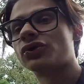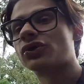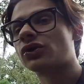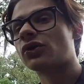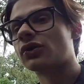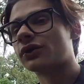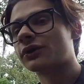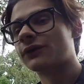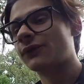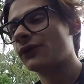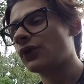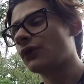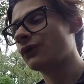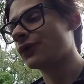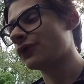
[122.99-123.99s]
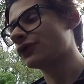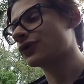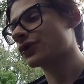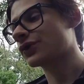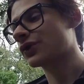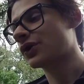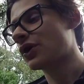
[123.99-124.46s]
clogged fuel
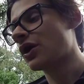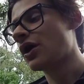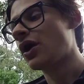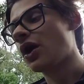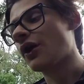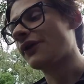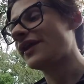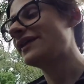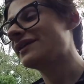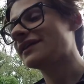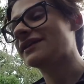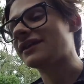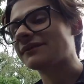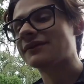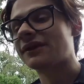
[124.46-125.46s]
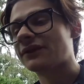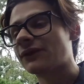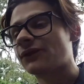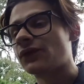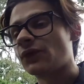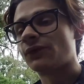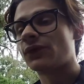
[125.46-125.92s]
filter. On this, it seems like the
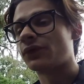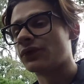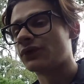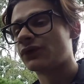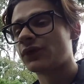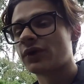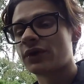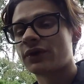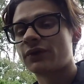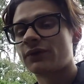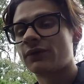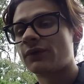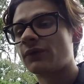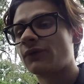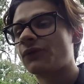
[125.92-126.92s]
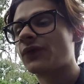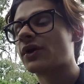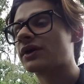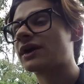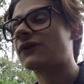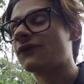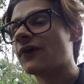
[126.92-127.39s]
fuel filter is
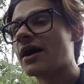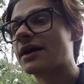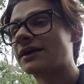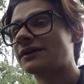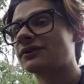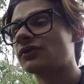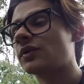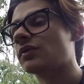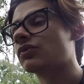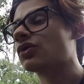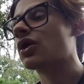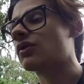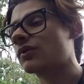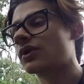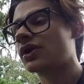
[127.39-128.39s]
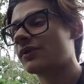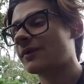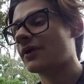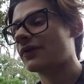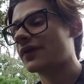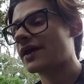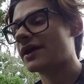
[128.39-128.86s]
fairly fine, so we will not worry
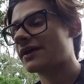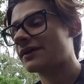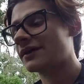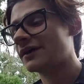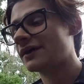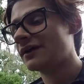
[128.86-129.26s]
about that.